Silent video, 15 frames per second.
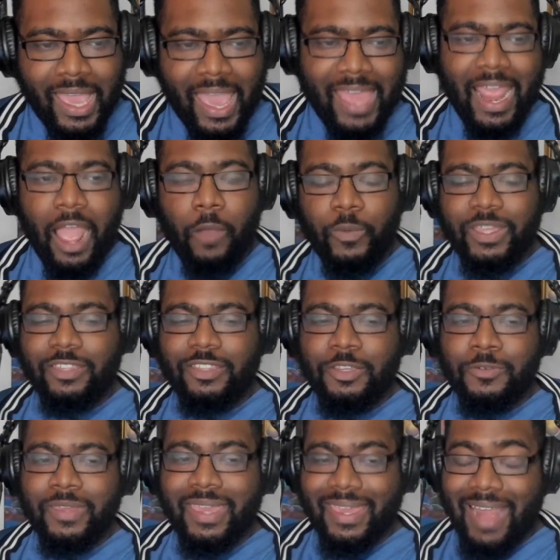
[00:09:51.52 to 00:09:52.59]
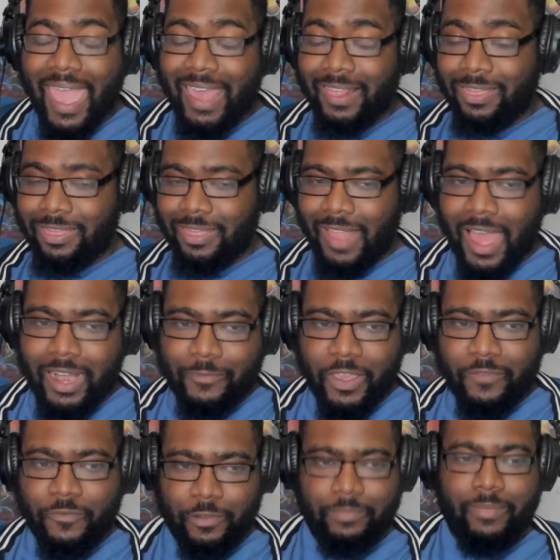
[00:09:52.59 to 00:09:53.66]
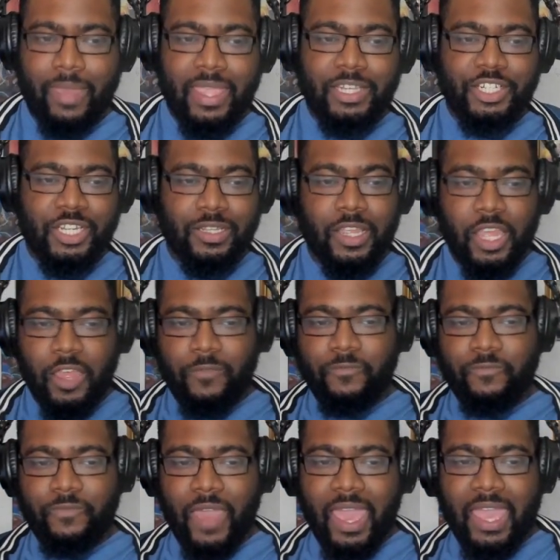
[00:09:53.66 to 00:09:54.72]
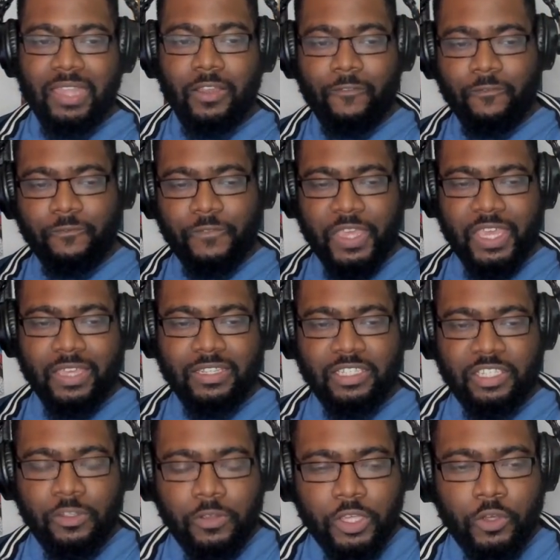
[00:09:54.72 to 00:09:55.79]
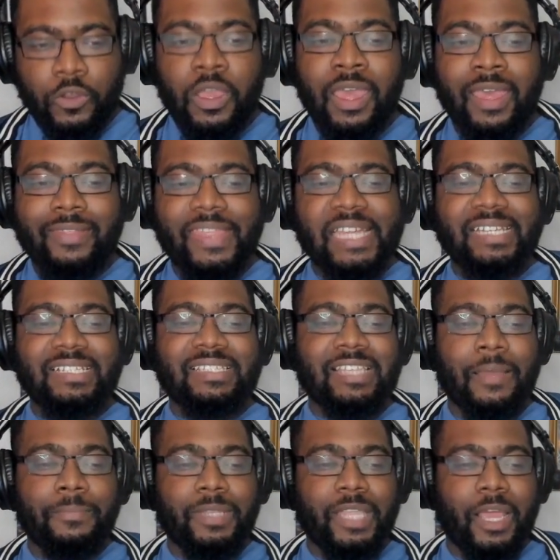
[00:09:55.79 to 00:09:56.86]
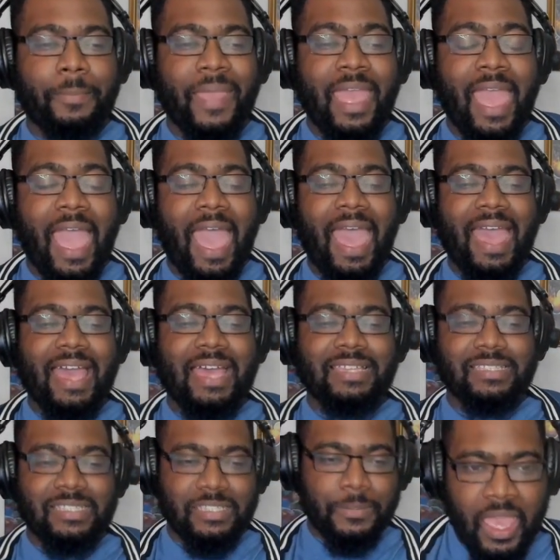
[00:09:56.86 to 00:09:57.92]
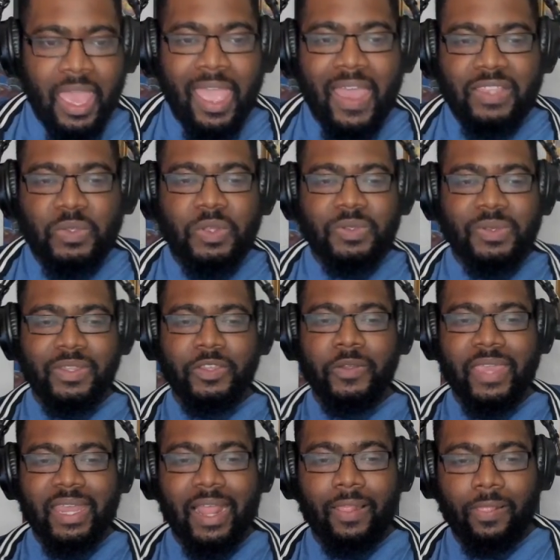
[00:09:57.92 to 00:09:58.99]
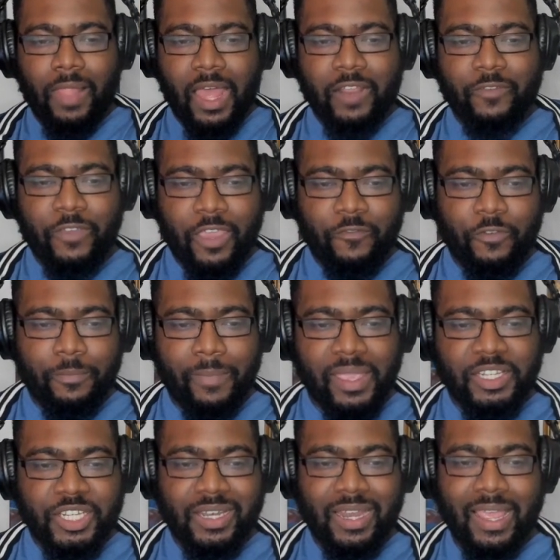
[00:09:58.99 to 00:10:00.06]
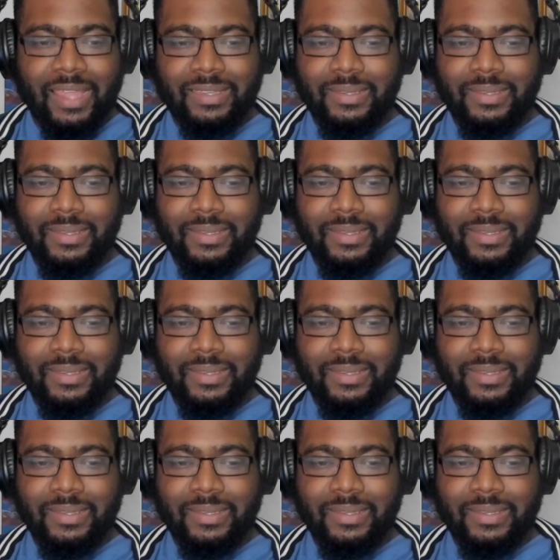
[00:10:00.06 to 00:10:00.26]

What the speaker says: And how we do get a lot of information conveyed via Suyu that is summed up as, as well as we do get a lot of information and